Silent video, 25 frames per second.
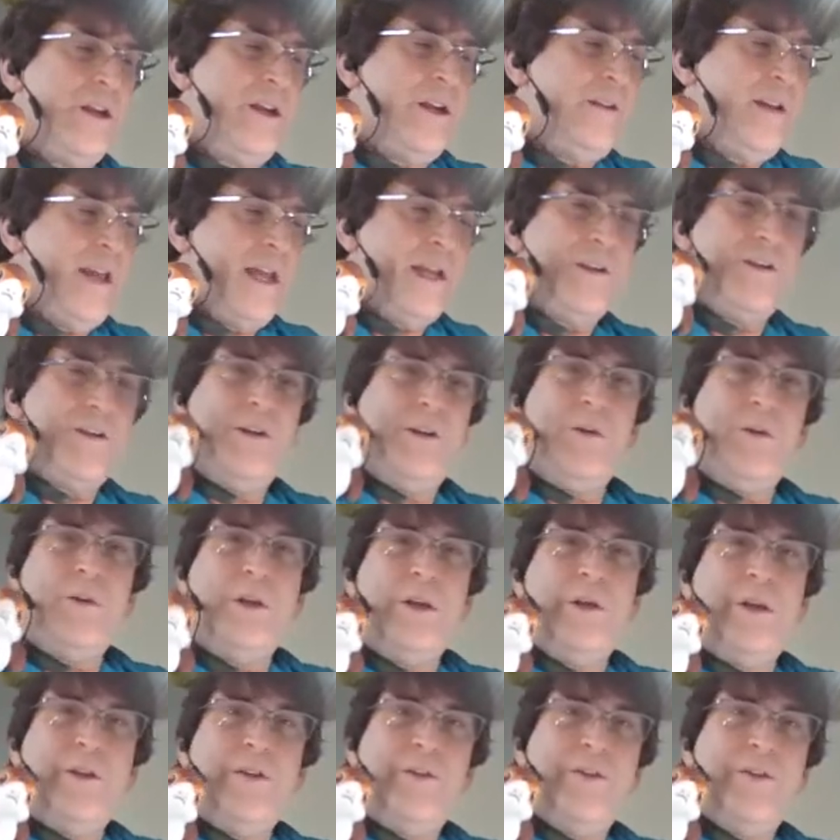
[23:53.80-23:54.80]

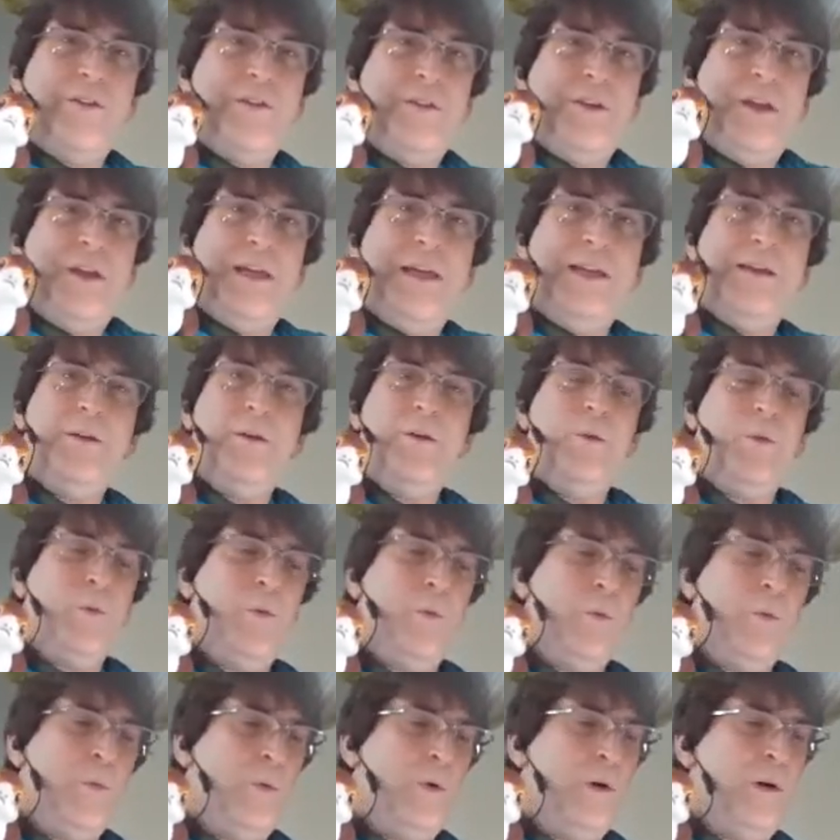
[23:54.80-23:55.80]
straightforward. You're going to
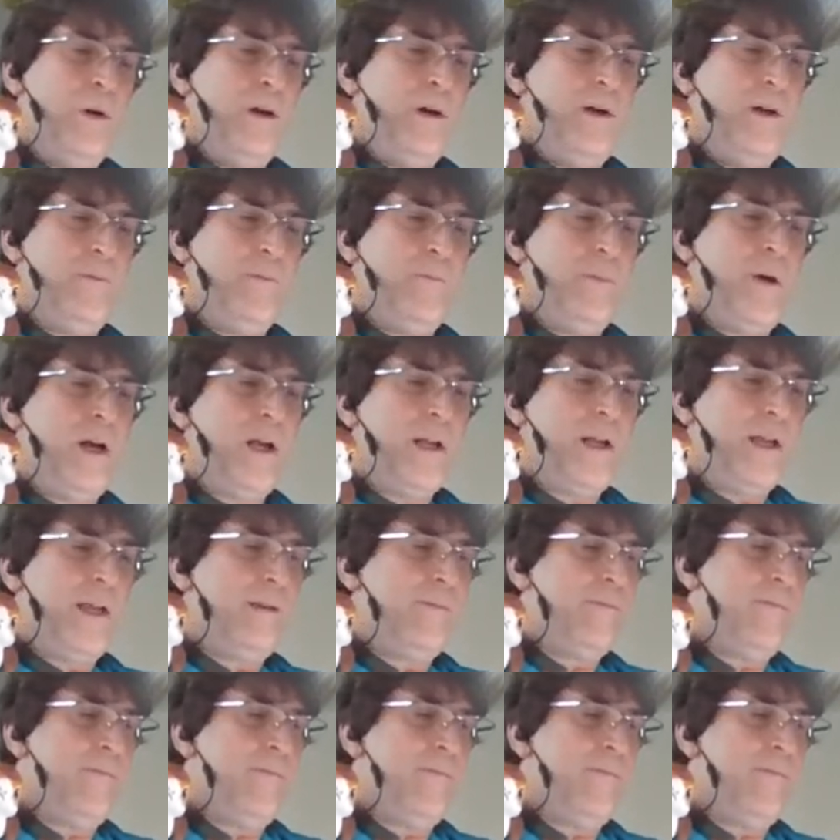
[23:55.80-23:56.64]
take 2 units,